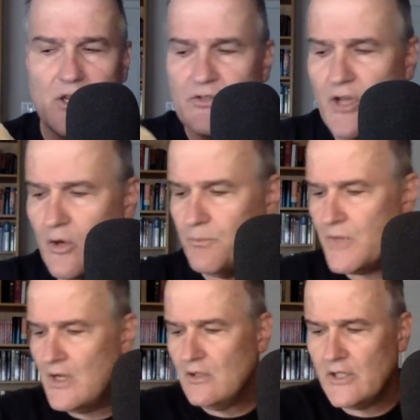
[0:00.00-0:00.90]
So
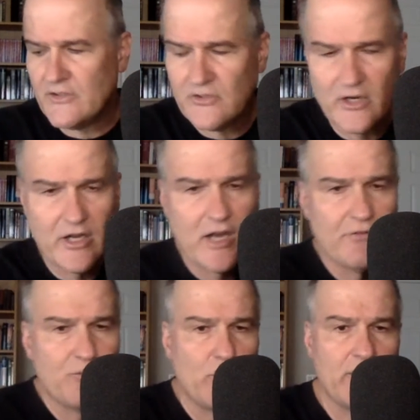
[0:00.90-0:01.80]
let's start
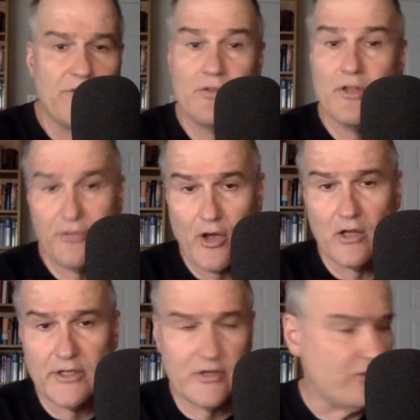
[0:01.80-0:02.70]
off with the
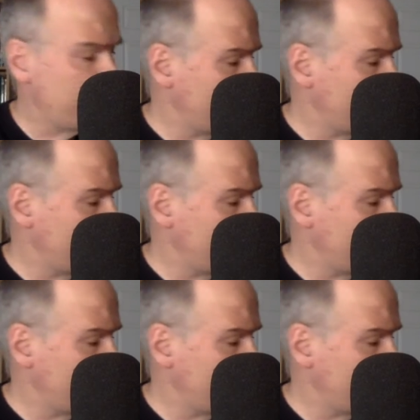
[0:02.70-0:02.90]
thought leaders.